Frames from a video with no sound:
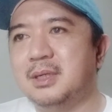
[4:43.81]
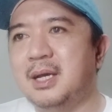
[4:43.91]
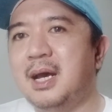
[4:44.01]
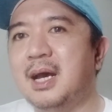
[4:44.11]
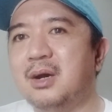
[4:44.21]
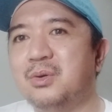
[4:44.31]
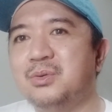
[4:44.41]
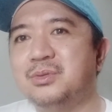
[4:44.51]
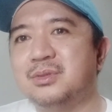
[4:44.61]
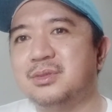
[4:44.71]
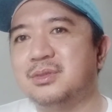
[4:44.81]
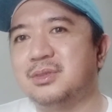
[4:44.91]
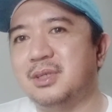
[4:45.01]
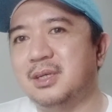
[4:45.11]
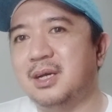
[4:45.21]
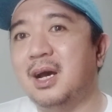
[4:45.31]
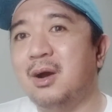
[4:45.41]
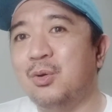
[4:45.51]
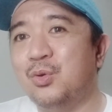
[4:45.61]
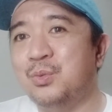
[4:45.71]
a house, a
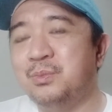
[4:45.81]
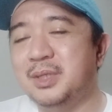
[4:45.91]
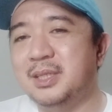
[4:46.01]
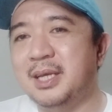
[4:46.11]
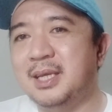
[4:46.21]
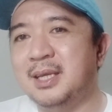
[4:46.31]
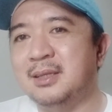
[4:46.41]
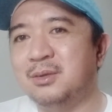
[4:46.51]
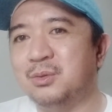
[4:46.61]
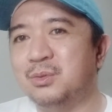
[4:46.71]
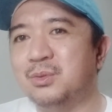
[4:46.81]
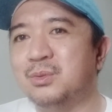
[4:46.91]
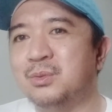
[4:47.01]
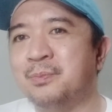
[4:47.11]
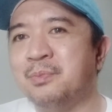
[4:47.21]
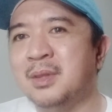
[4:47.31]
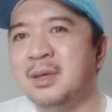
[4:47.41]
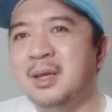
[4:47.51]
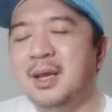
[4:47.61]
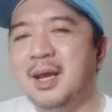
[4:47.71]
home that I can go to.
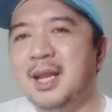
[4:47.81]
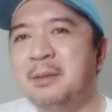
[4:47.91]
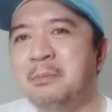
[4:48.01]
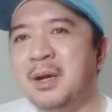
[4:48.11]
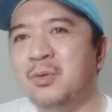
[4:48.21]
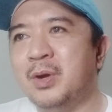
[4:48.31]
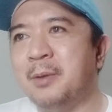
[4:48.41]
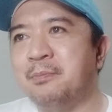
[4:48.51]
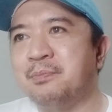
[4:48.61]
Halimbawa,